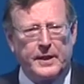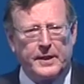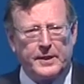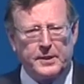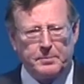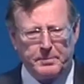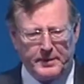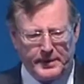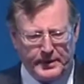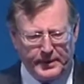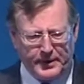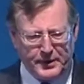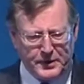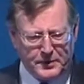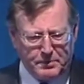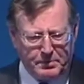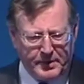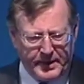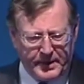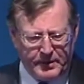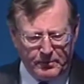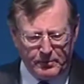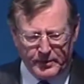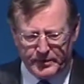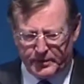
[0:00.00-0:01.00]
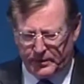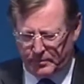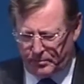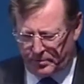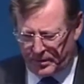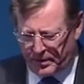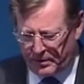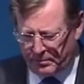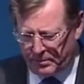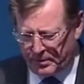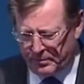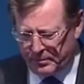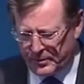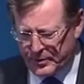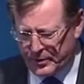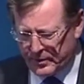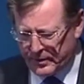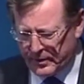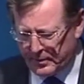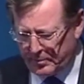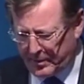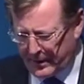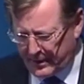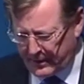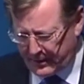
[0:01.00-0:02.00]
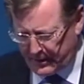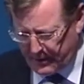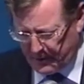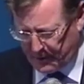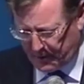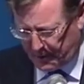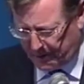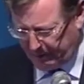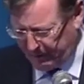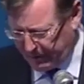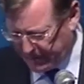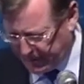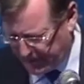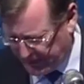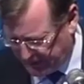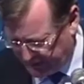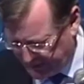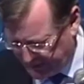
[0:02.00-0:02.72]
He asked me to explain what the problem was all about in Northern